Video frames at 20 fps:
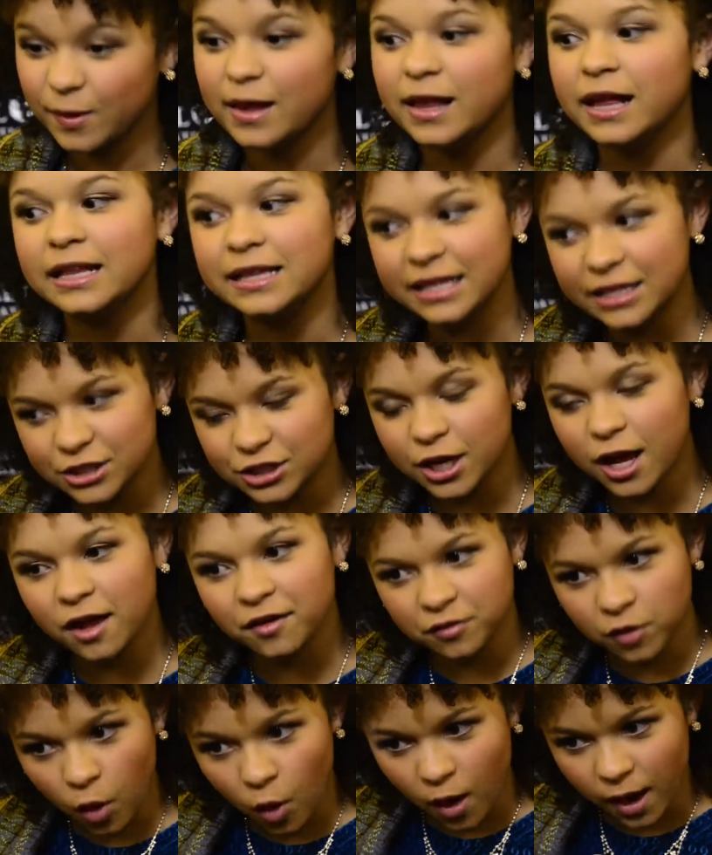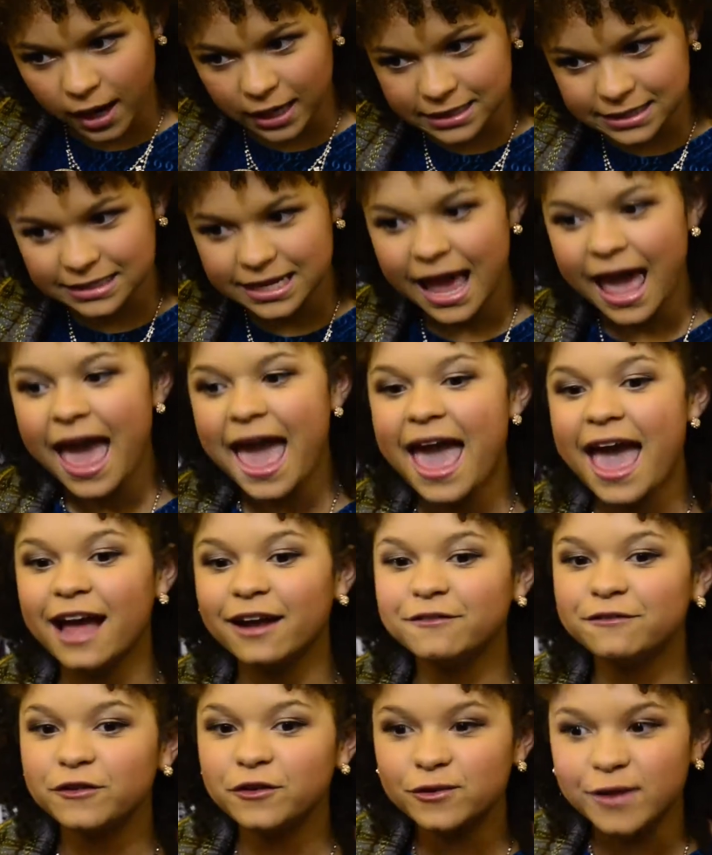Well, Alicia, of course,
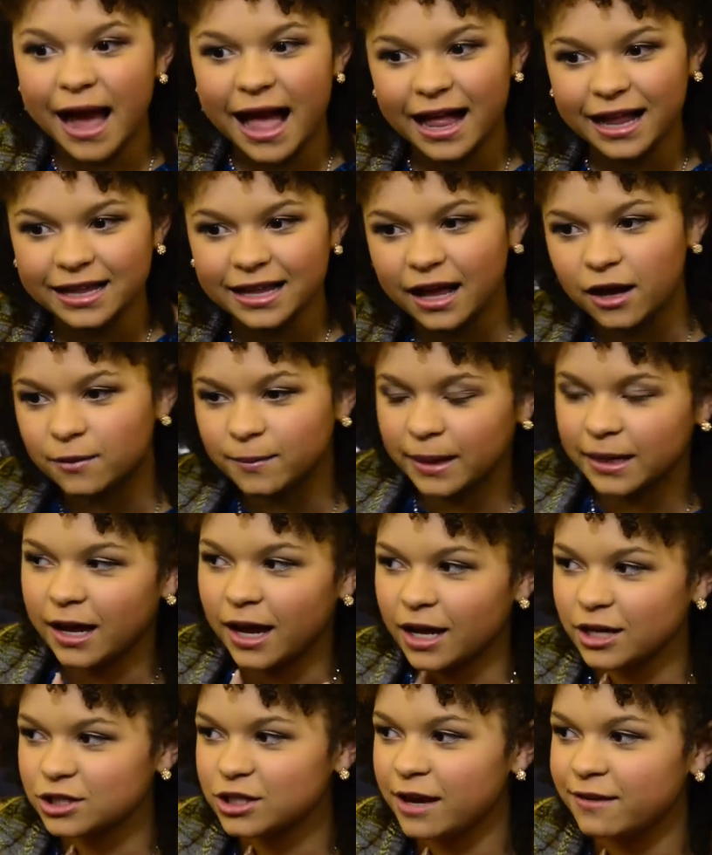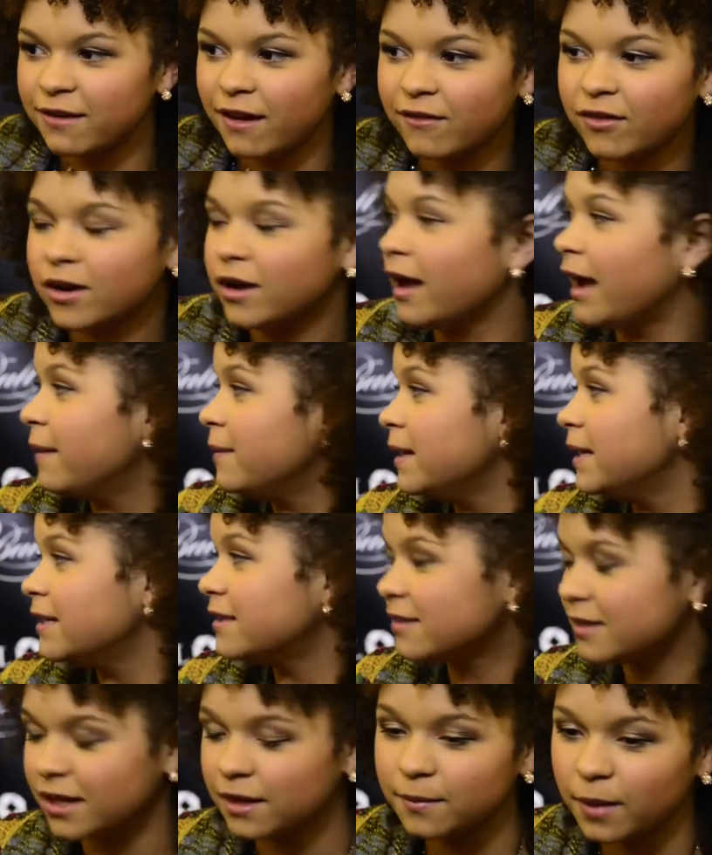and Pharrell. Oh my gosh,
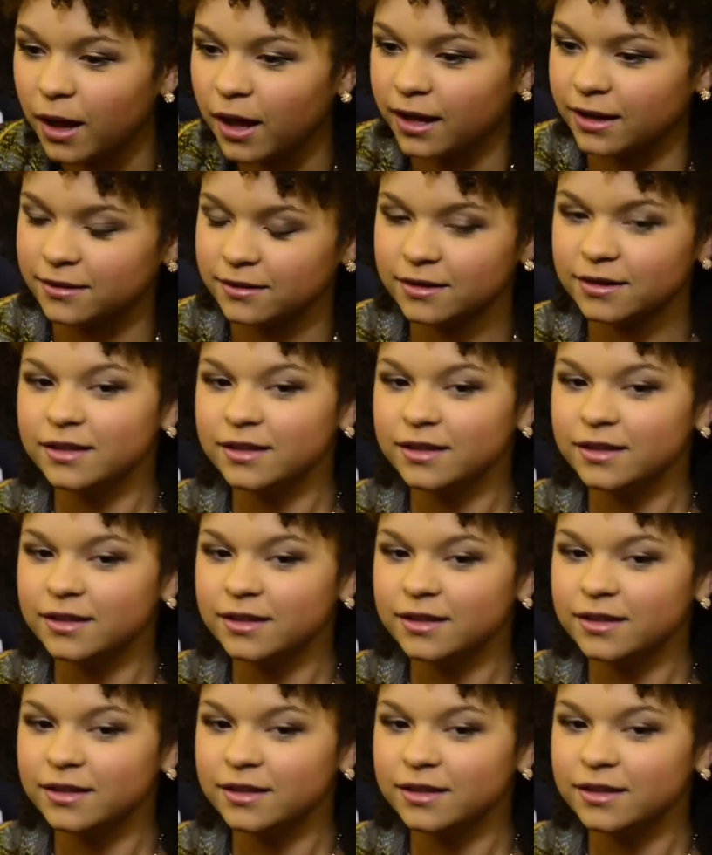come on.